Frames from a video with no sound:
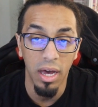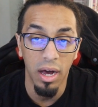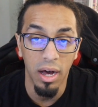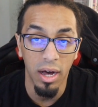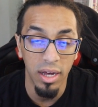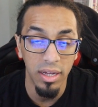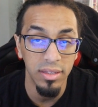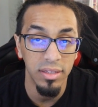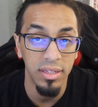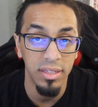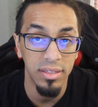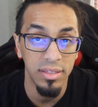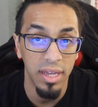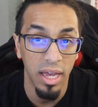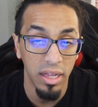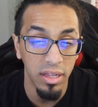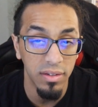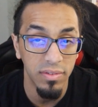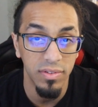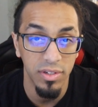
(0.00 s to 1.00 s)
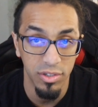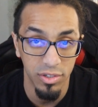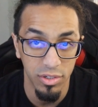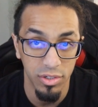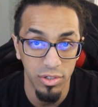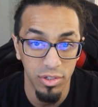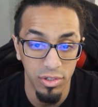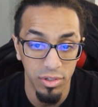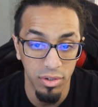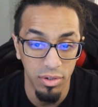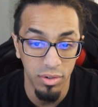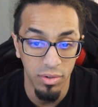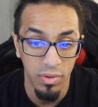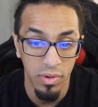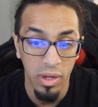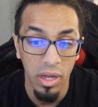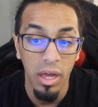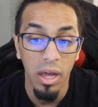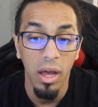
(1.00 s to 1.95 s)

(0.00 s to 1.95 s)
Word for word: on the television show